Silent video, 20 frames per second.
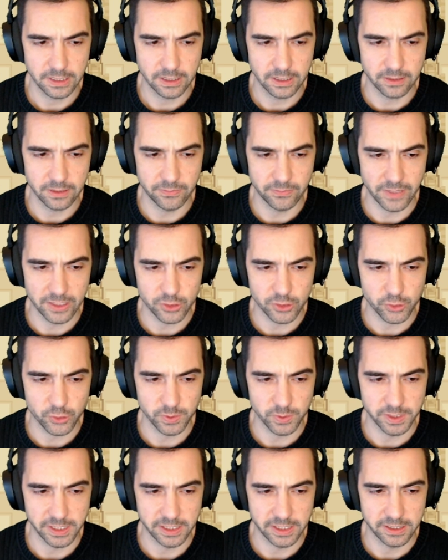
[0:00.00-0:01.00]

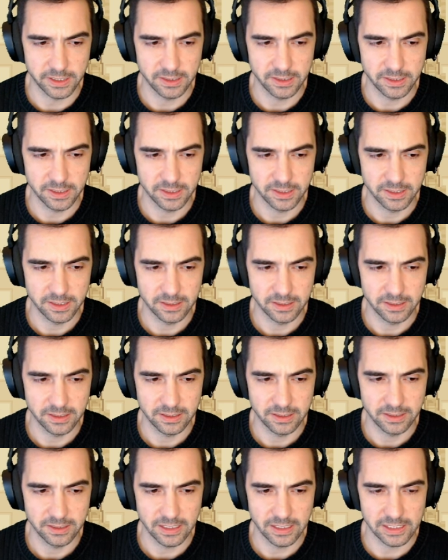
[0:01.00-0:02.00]
Eventually.
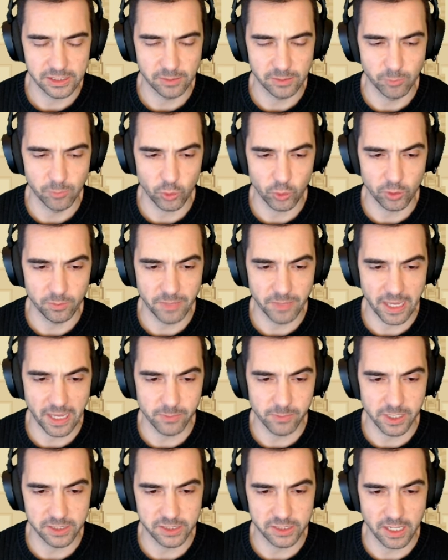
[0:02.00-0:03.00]
As a mortal man,
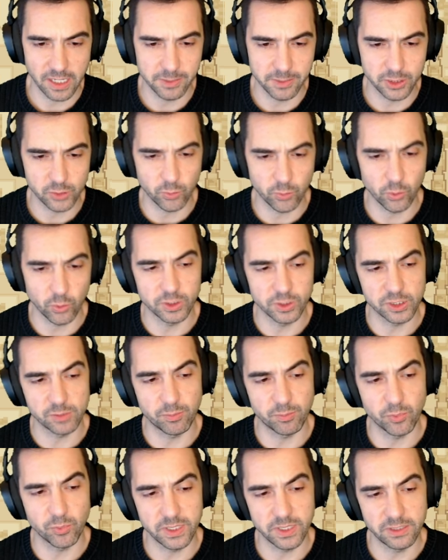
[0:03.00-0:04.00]
my time in this world is
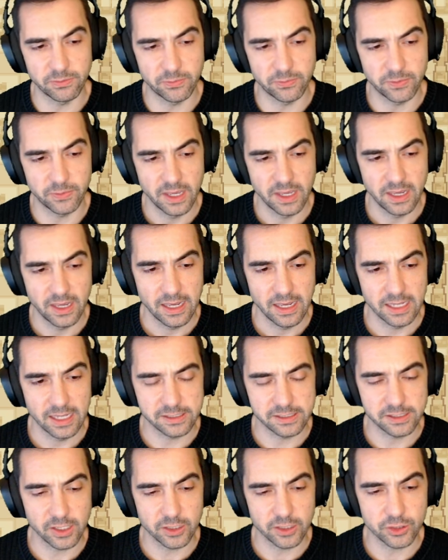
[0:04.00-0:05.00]
brief. As
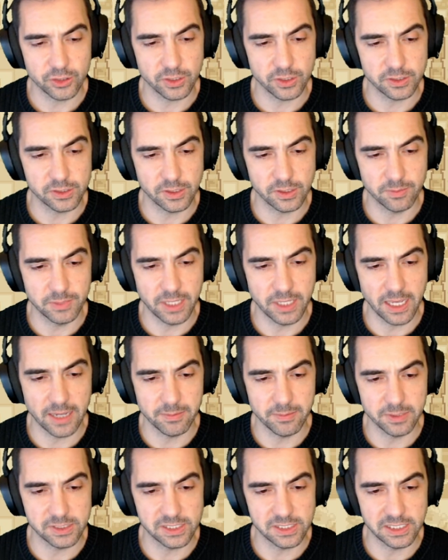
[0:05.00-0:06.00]
such, someday I
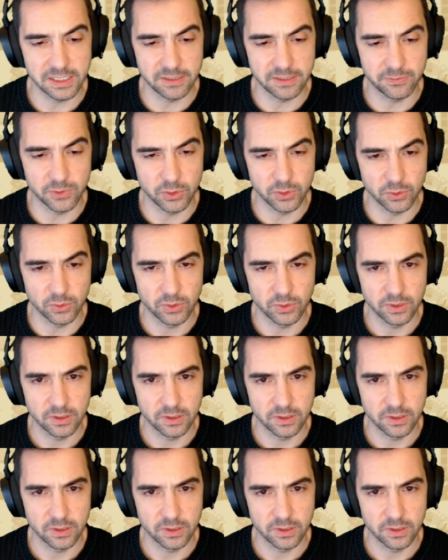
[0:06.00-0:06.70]
must leave you.